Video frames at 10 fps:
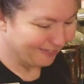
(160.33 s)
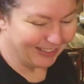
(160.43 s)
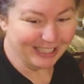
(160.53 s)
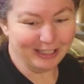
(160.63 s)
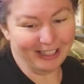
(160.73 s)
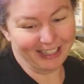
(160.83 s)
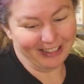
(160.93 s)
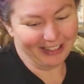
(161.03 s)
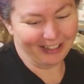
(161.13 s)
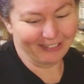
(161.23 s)
My
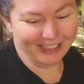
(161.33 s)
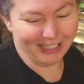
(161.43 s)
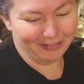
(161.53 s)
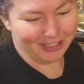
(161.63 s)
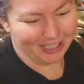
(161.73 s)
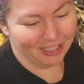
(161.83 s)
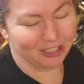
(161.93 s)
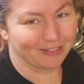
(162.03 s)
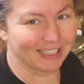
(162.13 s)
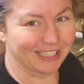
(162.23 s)
daughter, every time she
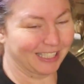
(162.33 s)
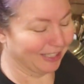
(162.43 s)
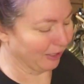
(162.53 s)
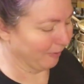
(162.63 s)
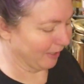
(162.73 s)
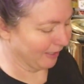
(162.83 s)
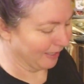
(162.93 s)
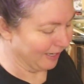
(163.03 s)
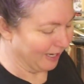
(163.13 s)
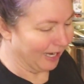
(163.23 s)
she was a sickly one,
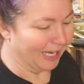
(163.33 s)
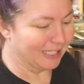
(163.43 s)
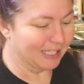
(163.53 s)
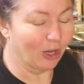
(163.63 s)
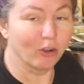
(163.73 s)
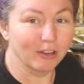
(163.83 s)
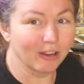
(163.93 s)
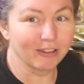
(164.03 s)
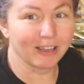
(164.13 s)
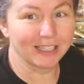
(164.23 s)
I'd say, "Oh no,
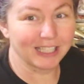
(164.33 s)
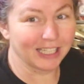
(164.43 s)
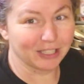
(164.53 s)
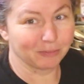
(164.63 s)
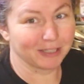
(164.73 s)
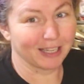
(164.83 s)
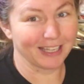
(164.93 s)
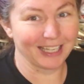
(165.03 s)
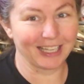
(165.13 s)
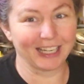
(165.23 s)
you got to take some
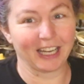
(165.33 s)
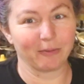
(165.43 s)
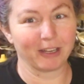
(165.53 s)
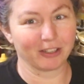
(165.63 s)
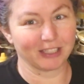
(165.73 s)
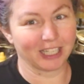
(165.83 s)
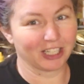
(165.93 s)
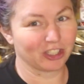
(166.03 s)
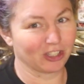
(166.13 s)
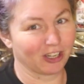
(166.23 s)
tonic," and I'd make her take
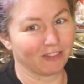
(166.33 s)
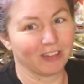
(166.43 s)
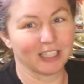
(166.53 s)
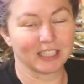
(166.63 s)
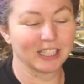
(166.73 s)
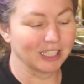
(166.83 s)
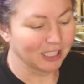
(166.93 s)
a shot of this,